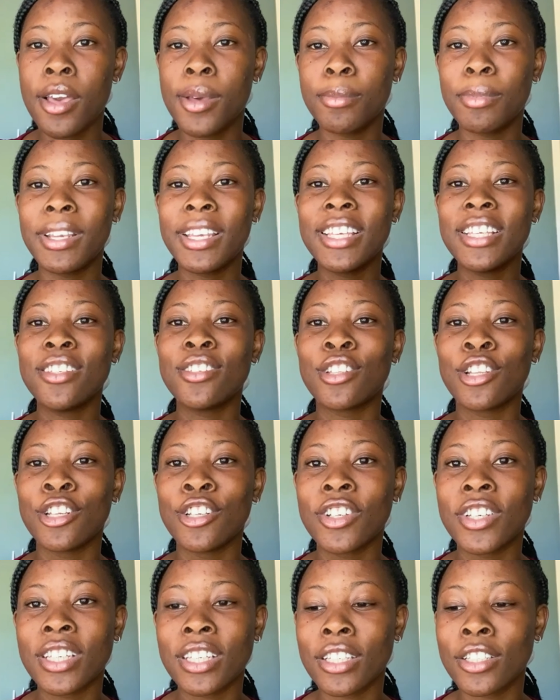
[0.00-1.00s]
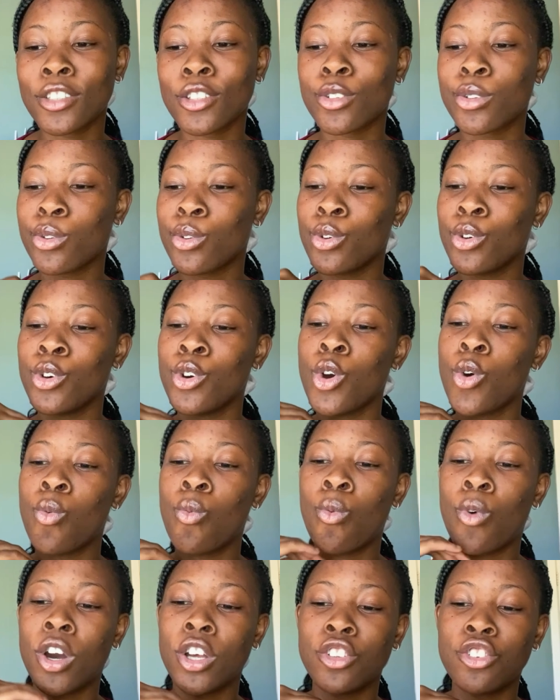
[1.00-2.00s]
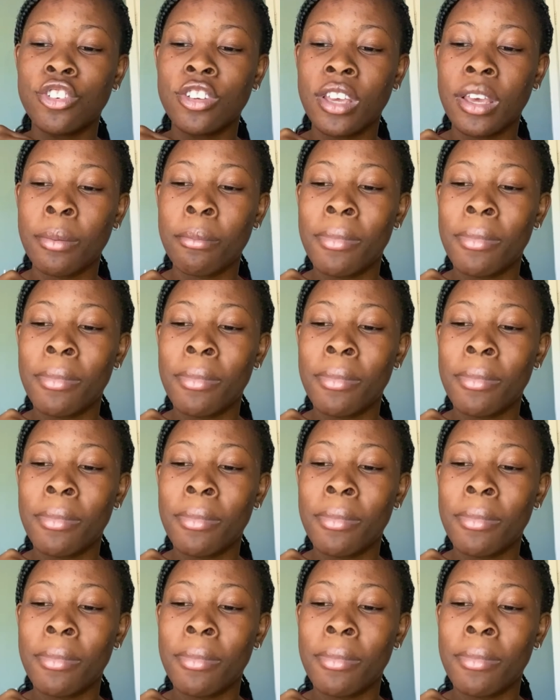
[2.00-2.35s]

please look into watching